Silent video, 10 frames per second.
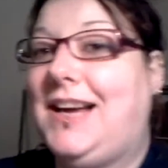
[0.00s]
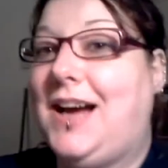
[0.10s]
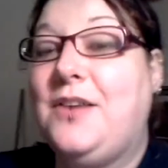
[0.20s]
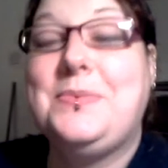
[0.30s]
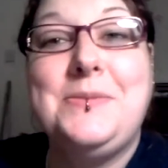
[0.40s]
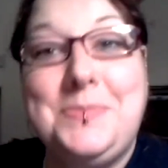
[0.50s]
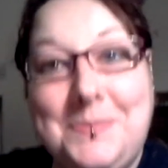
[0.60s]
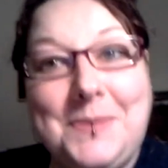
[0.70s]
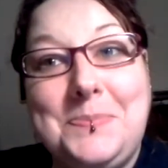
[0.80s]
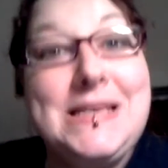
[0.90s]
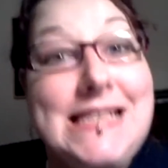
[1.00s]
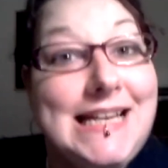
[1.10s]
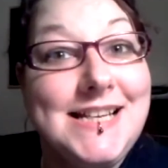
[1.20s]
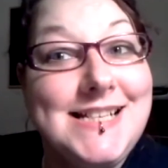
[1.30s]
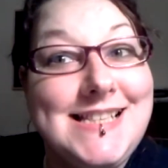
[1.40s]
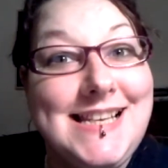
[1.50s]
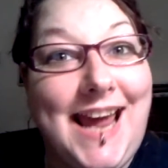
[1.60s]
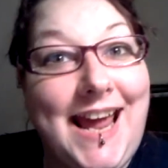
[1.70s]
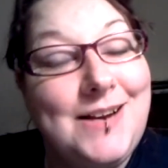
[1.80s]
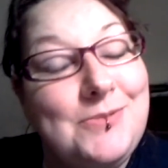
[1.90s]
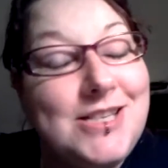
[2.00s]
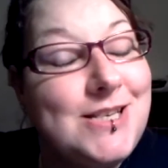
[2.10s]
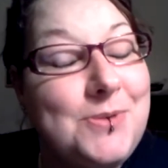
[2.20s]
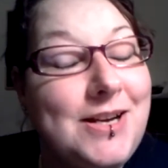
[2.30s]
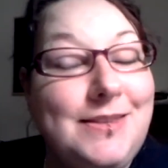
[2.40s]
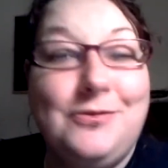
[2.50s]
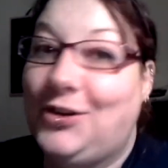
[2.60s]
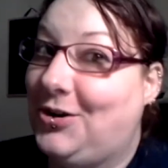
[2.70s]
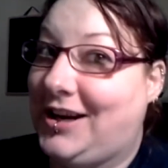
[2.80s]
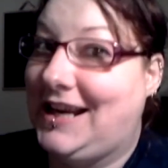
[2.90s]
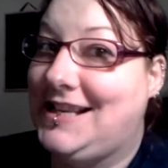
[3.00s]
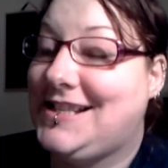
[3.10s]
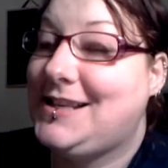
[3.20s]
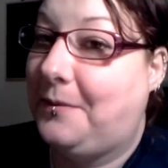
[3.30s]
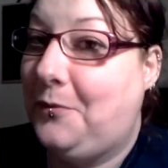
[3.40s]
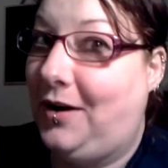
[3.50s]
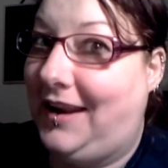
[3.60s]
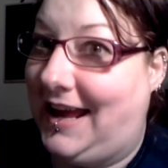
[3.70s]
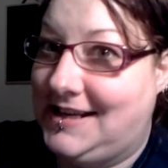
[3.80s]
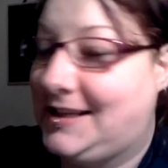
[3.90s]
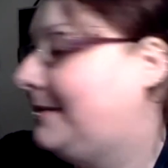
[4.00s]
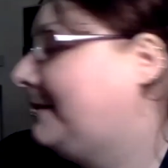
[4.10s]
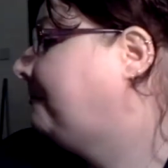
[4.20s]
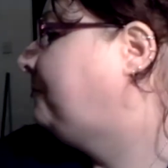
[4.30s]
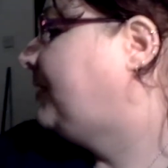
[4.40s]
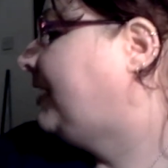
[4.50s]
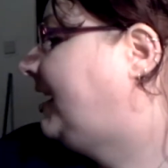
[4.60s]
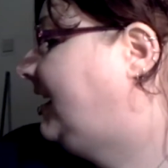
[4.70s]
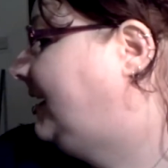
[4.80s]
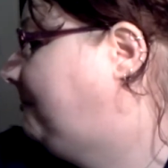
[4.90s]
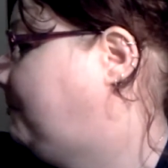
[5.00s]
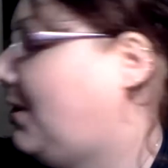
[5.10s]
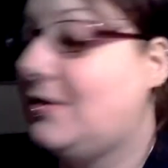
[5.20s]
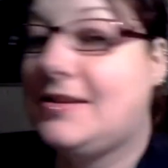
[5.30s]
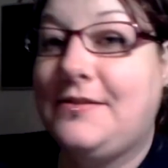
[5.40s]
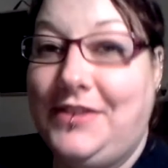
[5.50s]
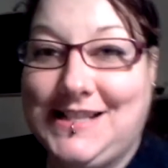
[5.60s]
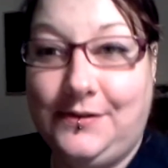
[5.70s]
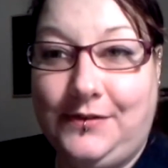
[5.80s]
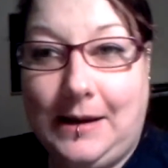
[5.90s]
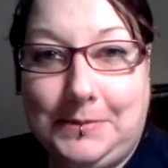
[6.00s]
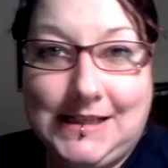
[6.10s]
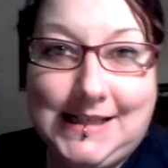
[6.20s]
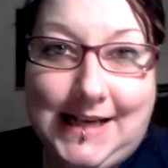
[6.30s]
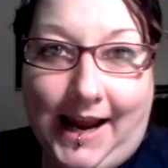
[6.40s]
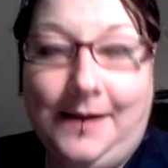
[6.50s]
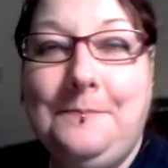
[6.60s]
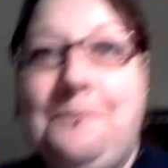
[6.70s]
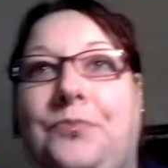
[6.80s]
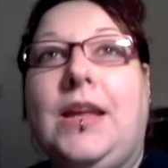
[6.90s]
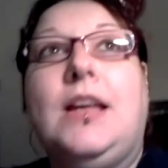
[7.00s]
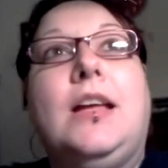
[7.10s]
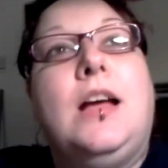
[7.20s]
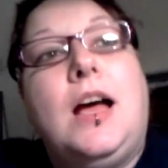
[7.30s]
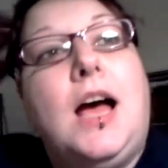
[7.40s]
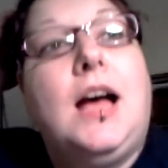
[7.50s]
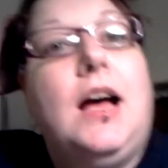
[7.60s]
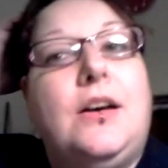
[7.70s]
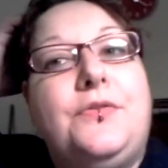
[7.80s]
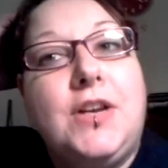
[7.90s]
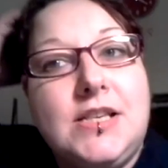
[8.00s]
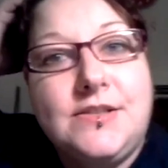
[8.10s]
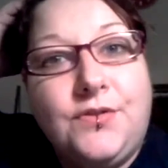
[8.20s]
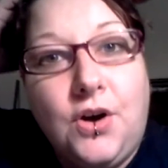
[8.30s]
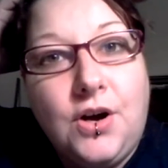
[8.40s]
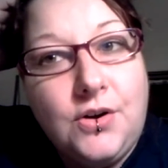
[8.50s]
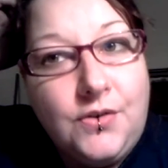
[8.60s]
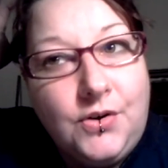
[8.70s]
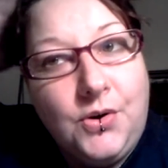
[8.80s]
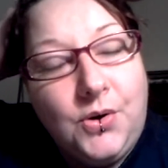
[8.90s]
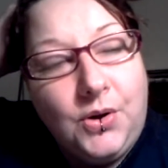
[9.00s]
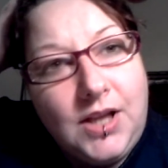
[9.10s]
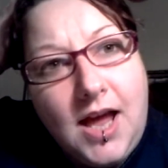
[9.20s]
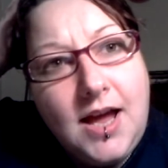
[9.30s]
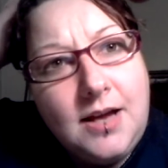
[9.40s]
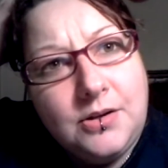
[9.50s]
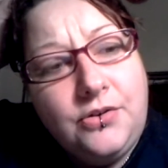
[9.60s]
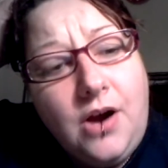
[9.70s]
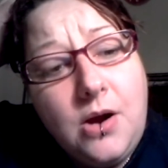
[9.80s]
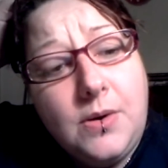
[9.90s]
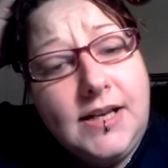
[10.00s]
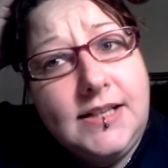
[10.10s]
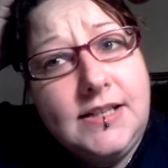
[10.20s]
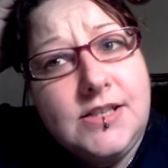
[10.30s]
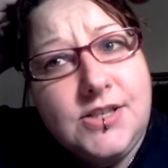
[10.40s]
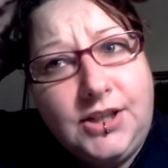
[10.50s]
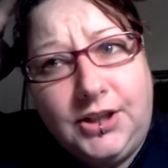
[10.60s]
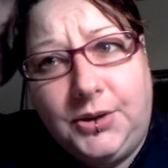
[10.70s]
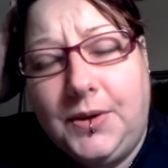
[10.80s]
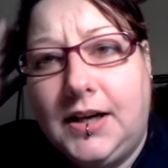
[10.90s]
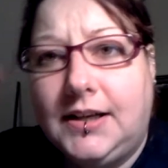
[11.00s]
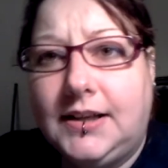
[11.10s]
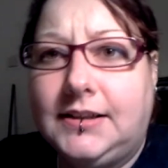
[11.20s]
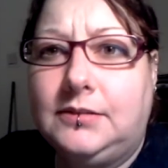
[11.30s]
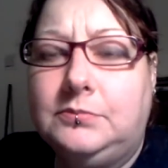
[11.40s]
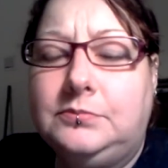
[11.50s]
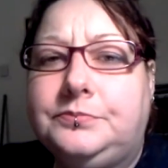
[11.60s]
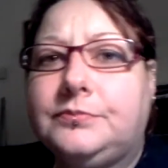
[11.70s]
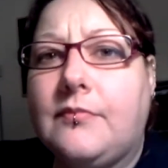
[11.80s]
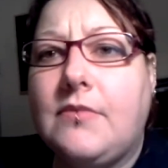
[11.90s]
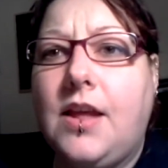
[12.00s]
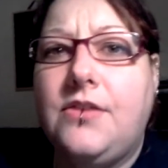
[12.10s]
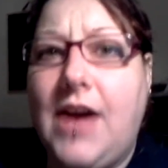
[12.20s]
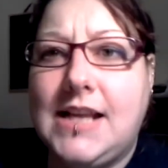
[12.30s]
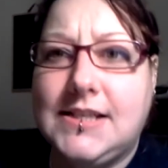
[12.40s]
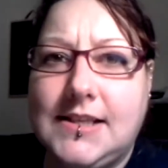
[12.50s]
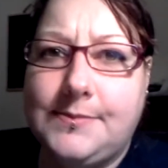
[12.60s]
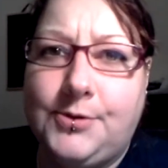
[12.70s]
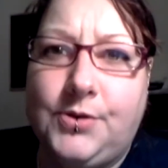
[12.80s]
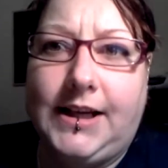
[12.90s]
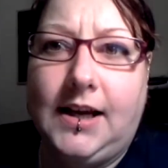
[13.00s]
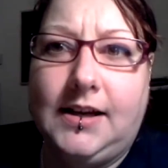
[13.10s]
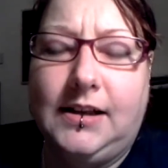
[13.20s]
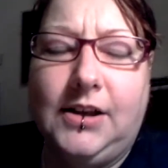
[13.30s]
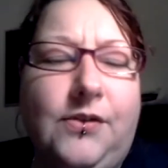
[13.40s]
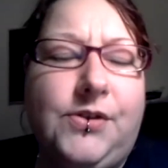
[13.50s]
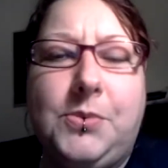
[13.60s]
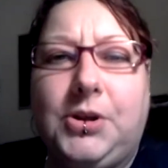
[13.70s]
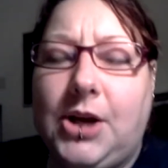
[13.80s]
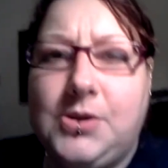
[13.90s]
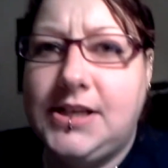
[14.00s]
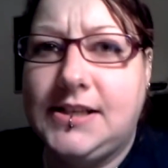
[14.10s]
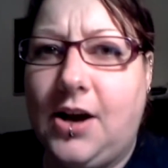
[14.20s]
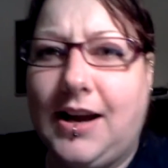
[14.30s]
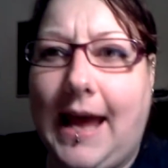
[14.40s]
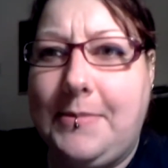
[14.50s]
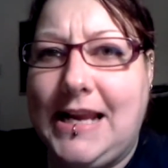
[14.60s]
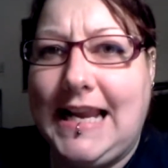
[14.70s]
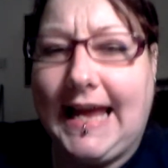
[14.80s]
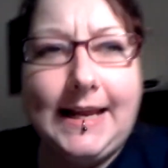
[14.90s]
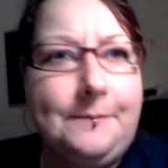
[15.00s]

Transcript: I've been a busy girl today which is why the vlog is somewhat late. Um, lots of things have happened today. Uh, first of all, all uh, Crow went into um, the vet's this morning. Uh, a lot of you will know she's got a gammy leg.